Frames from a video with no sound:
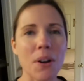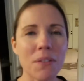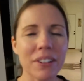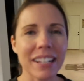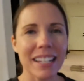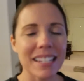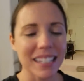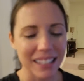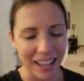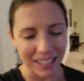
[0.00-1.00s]
Don't forget
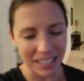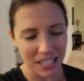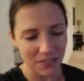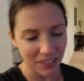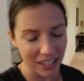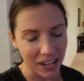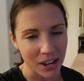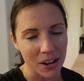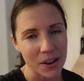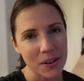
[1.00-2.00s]
to like this
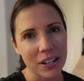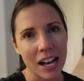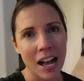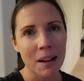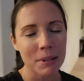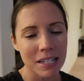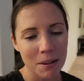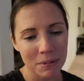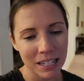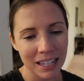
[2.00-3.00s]
video, comment
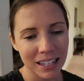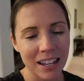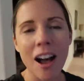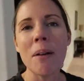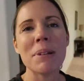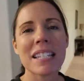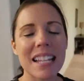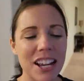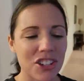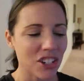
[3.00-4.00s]
something in the comment
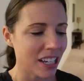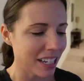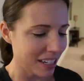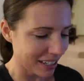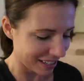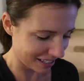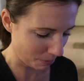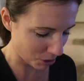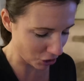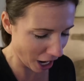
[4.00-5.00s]
section,
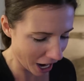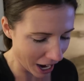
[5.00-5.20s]
subscribe!